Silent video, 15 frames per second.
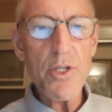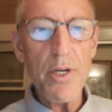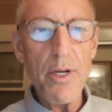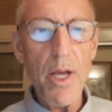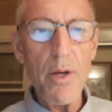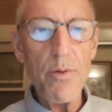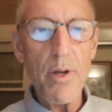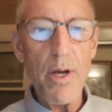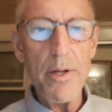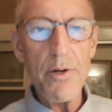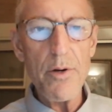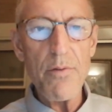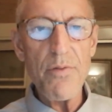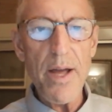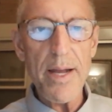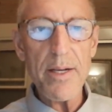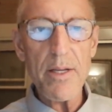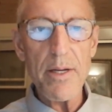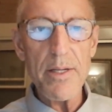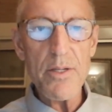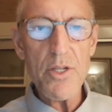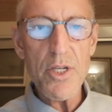To note, under
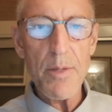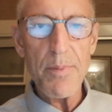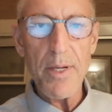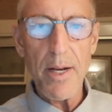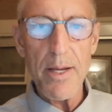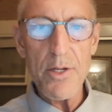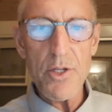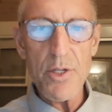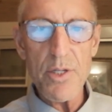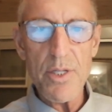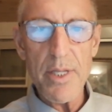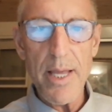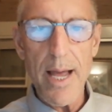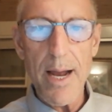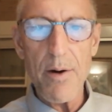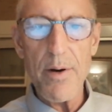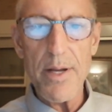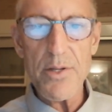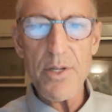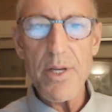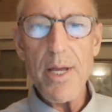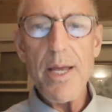FATCA stipulations, the
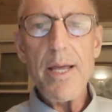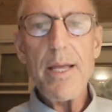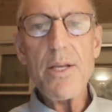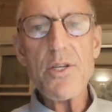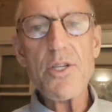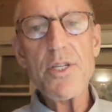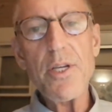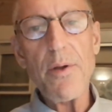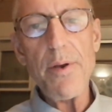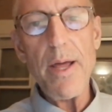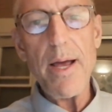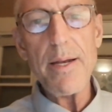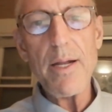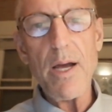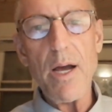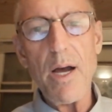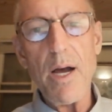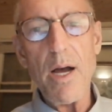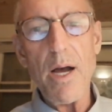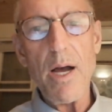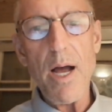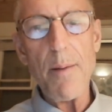IRS is still not
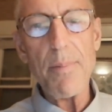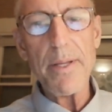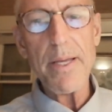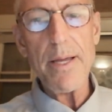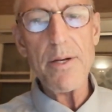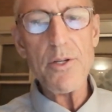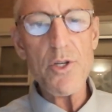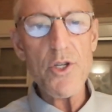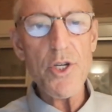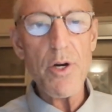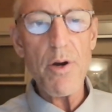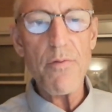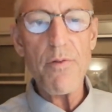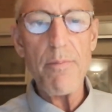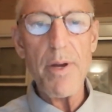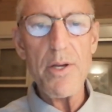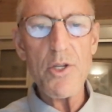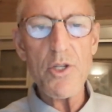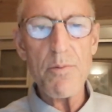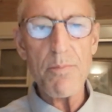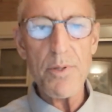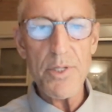obligated to share
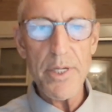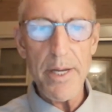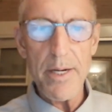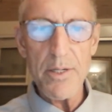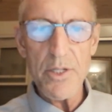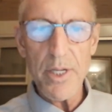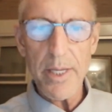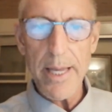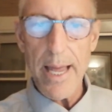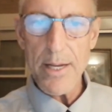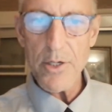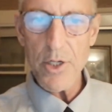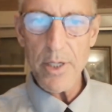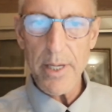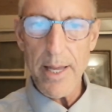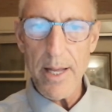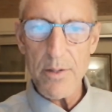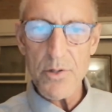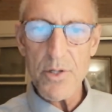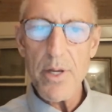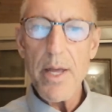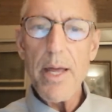information pertaining to cash
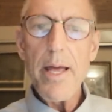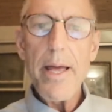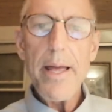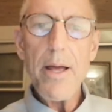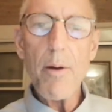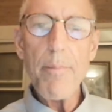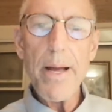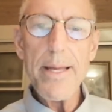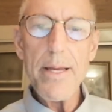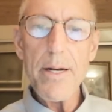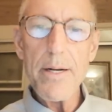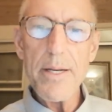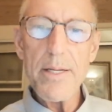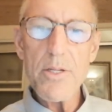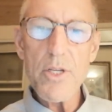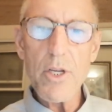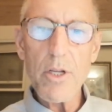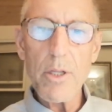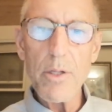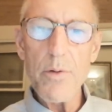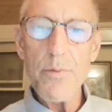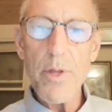accounts held by entities,
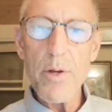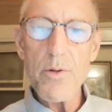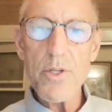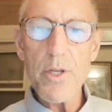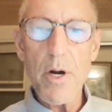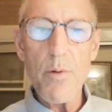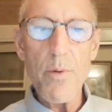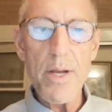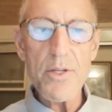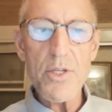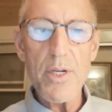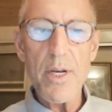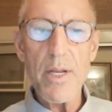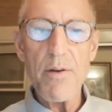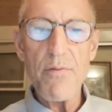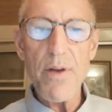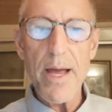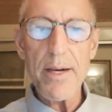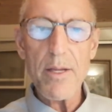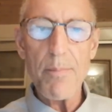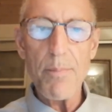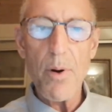including those that are resident in
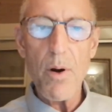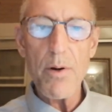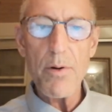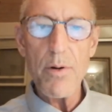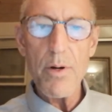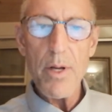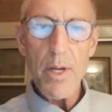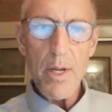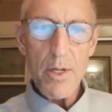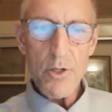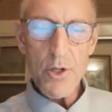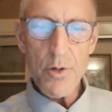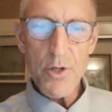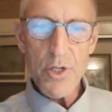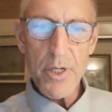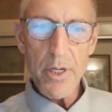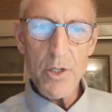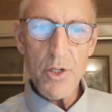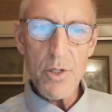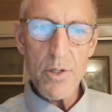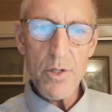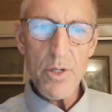FATCA partner
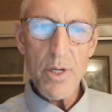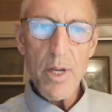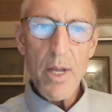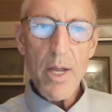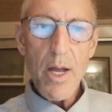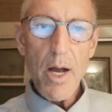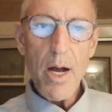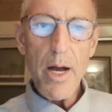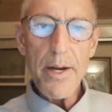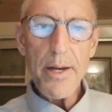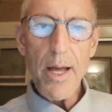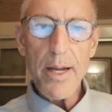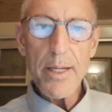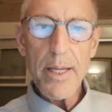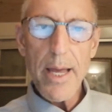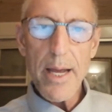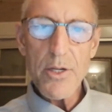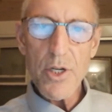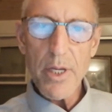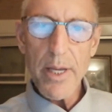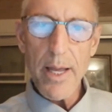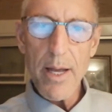jurisdictions,
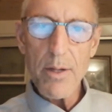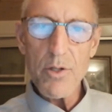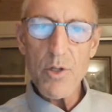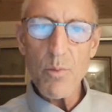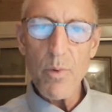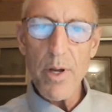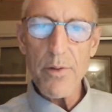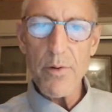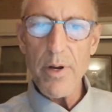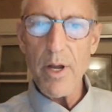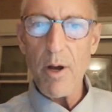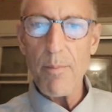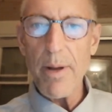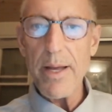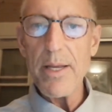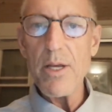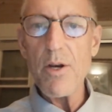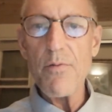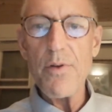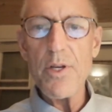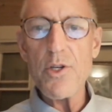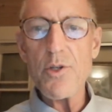non-cash accounts, whether held by
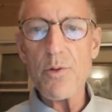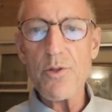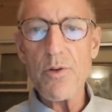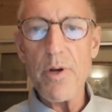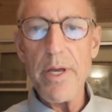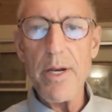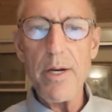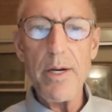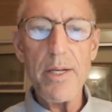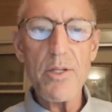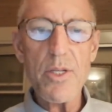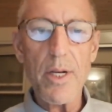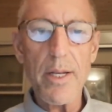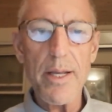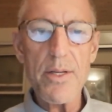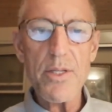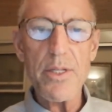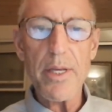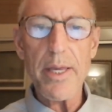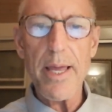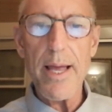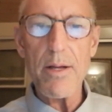individuals or entities, unless the
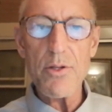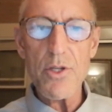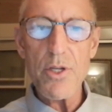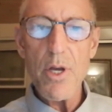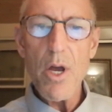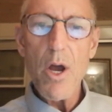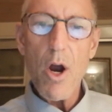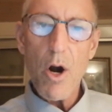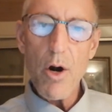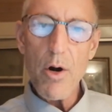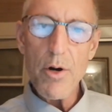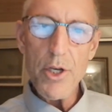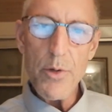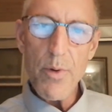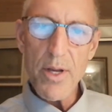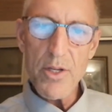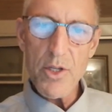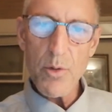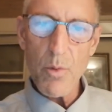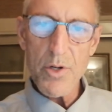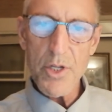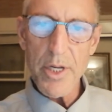accounts earn U.S.
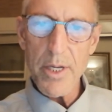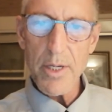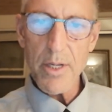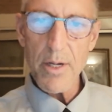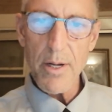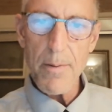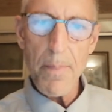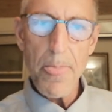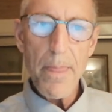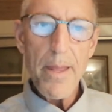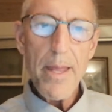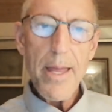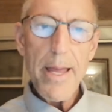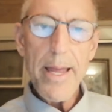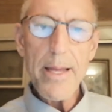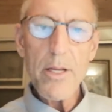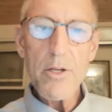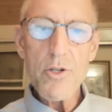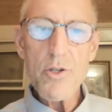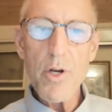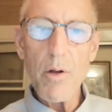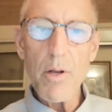source income, and
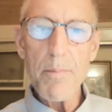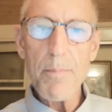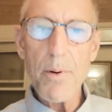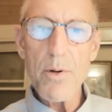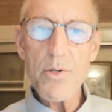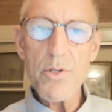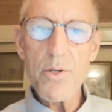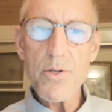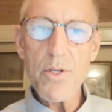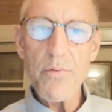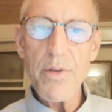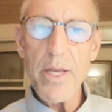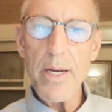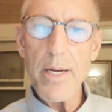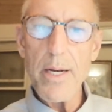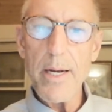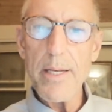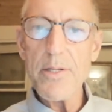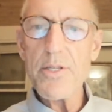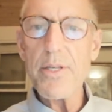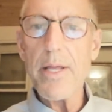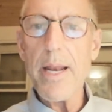controlling persons of any
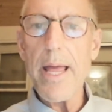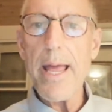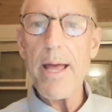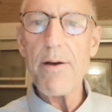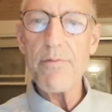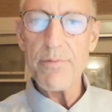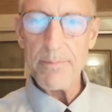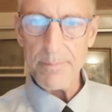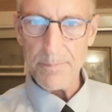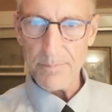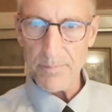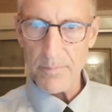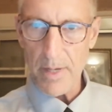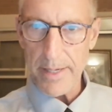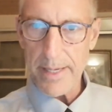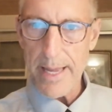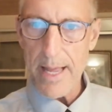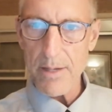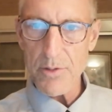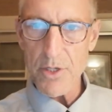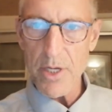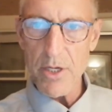entities that have
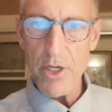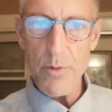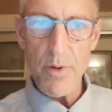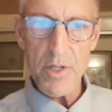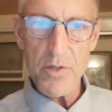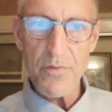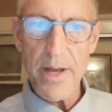accounts in U.S.